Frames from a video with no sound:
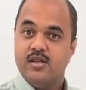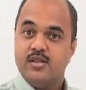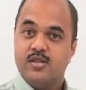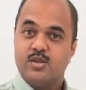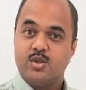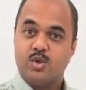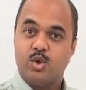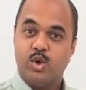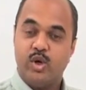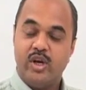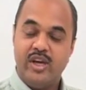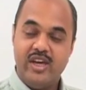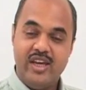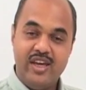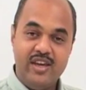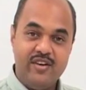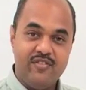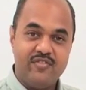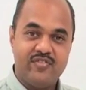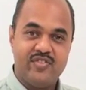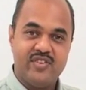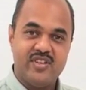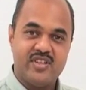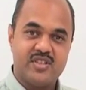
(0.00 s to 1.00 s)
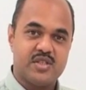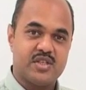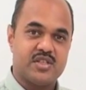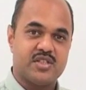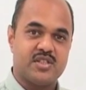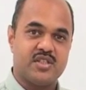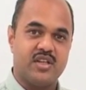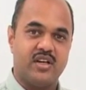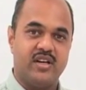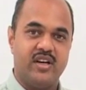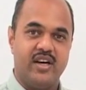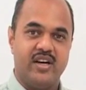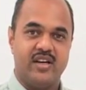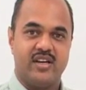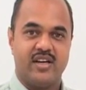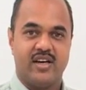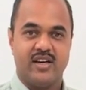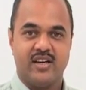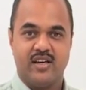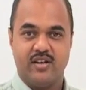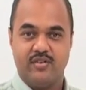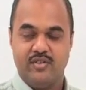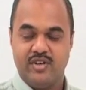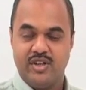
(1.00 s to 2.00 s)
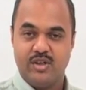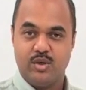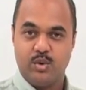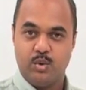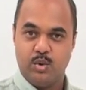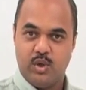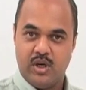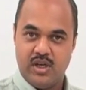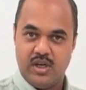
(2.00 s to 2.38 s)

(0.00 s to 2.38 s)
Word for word: So, if this is the data given to